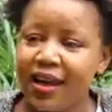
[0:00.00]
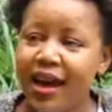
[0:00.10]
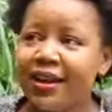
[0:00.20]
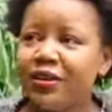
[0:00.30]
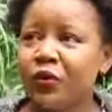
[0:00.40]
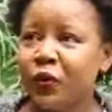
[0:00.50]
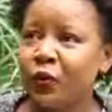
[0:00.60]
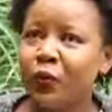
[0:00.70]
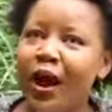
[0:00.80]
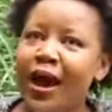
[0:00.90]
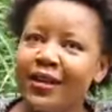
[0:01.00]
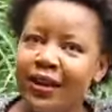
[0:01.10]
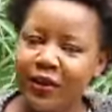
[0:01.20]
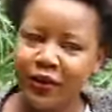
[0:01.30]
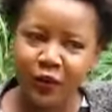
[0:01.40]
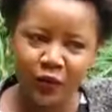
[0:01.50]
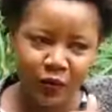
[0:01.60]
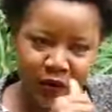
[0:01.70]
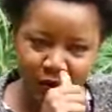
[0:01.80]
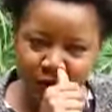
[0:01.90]
And you know, earlier on
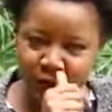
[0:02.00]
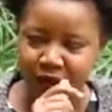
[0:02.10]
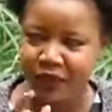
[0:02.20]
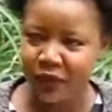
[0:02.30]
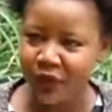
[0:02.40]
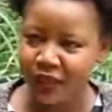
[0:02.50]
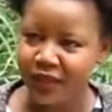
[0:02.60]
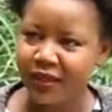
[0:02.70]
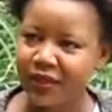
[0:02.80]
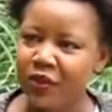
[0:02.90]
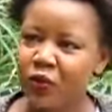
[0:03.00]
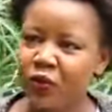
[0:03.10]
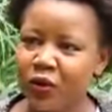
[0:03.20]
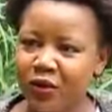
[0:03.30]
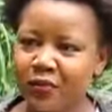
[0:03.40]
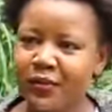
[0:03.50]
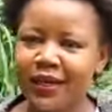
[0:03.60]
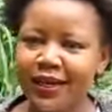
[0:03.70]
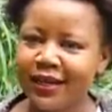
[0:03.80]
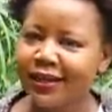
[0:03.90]
when we were talking, you told me,
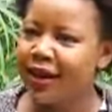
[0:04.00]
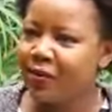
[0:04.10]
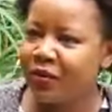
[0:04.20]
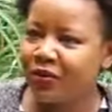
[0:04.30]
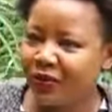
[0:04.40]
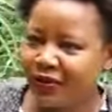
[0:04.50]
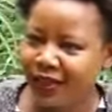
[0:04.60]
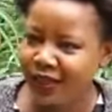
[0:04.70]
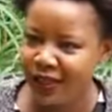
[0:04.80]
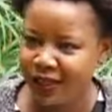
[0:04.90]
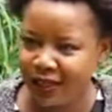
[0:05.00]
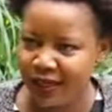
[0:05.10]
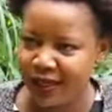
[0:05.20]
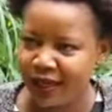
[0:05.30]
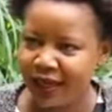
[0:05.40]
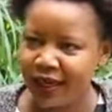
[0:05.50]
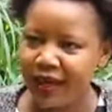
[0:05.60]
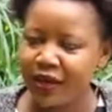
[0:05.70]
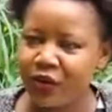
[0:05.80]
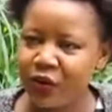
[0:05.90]
Lynn, I'm also still healing.
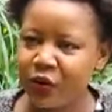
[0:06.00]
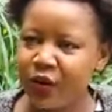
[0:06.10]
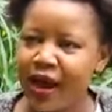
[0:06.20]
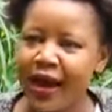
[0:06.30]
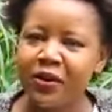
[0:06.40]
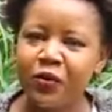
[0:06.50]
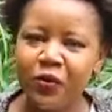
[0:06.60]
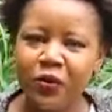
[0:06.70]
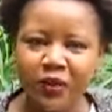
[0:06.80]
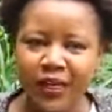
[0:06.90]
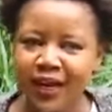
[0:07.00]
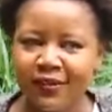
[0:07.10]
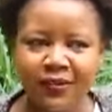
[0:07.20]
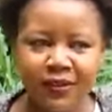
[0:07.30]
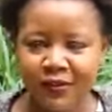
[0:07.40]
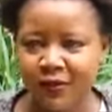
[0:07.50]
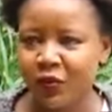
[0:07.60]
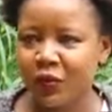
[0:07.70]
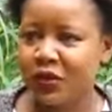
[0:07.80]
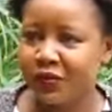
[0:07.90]
You know, I know God has
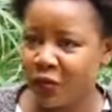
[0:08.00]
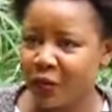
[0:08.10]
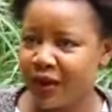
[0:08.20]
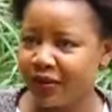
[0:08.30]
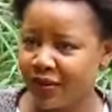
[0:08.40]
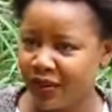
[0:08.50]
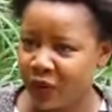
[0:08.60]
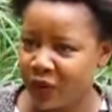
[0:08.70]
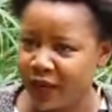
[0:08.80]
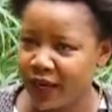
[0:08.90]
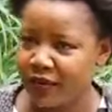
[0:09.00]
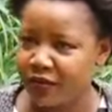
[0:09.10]
restored so much in your life.